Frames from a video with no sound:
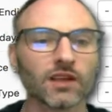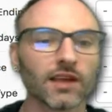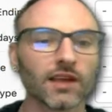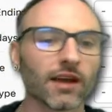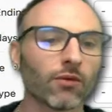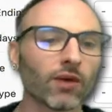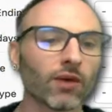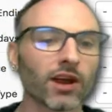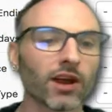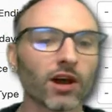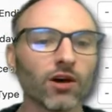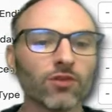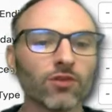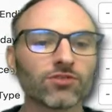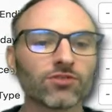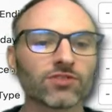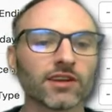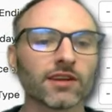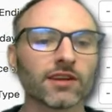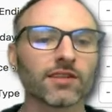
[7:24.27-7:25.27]
I want
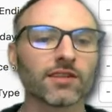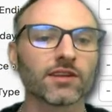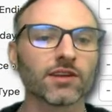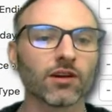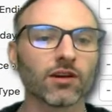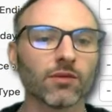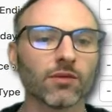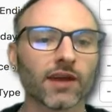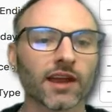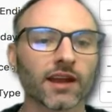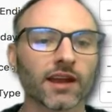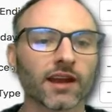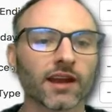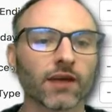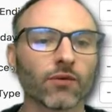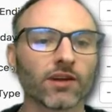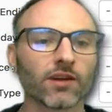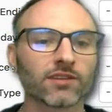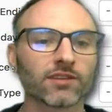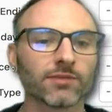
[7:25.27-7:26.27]
hosting in the domain.
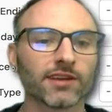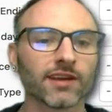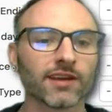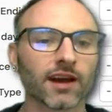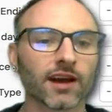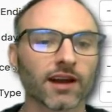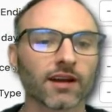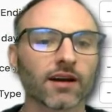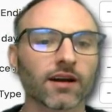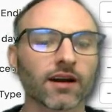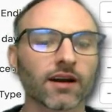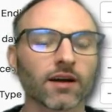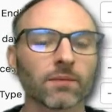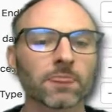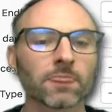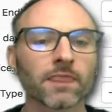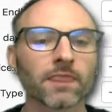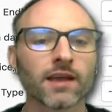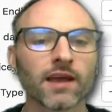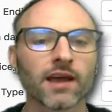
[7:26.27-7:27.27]
I want it to be a
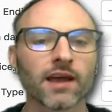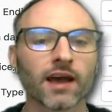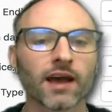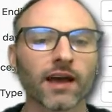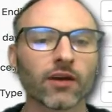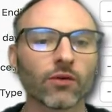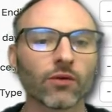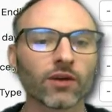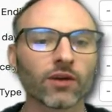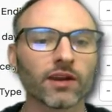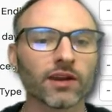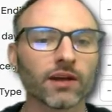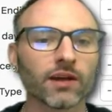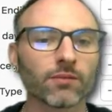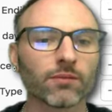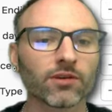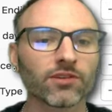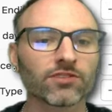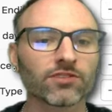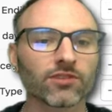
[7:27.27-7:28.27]
.com. I don't want any
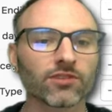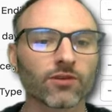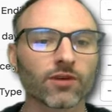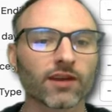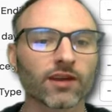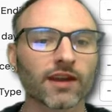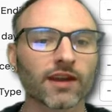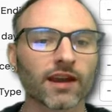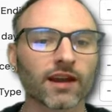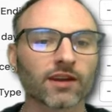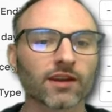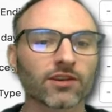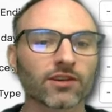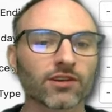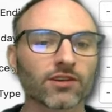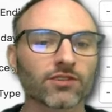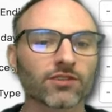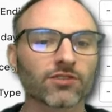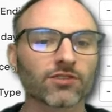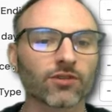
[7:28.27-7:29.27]
numbers or
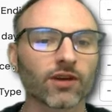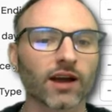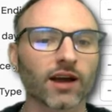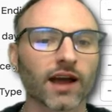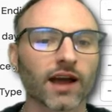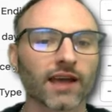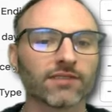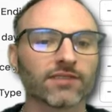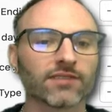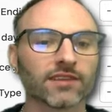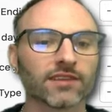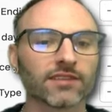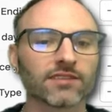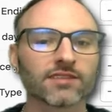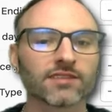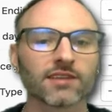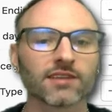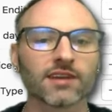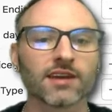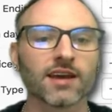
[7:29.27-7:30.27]
characters or
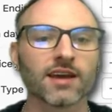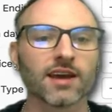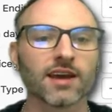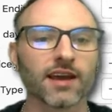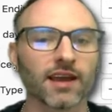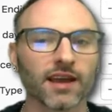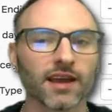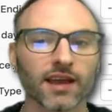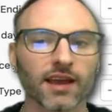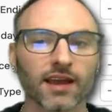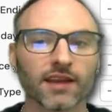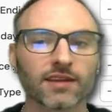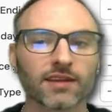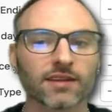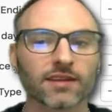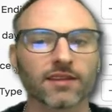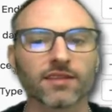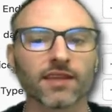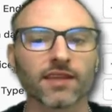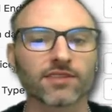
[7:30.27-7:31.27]
hyphens.
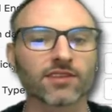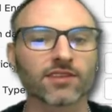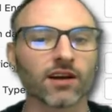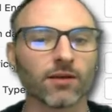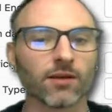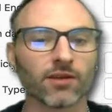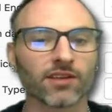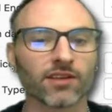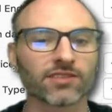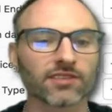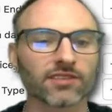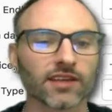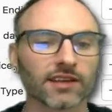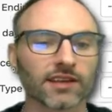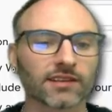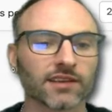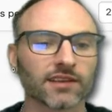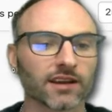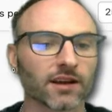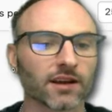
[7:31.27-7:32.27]
And that's all I'm going to
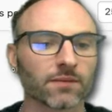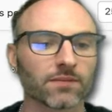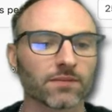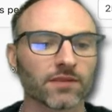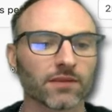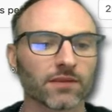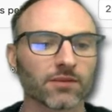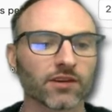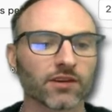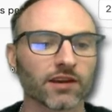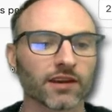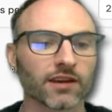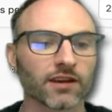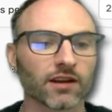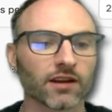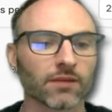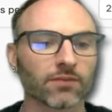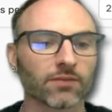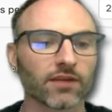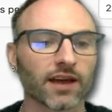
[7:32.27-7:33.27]
select here. I'm going
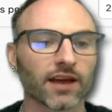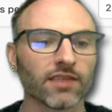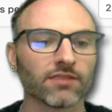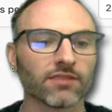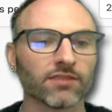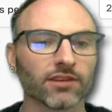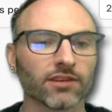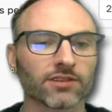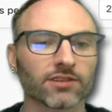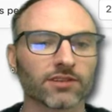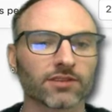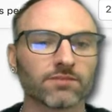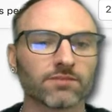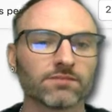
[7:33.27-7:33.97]
here and apply the filter.